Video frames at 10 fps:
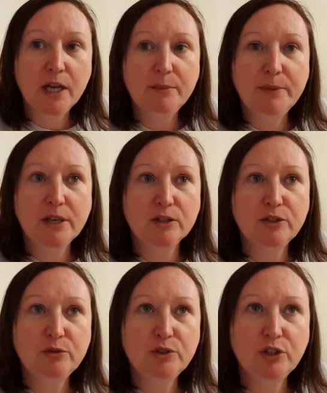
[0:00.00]
Because
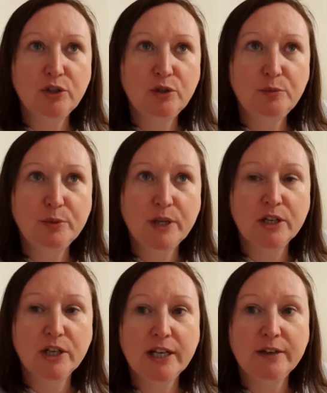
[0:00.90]
YouTube are
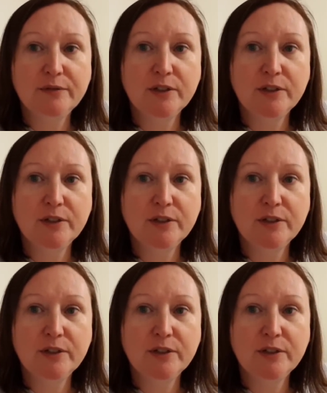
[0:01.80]
going to have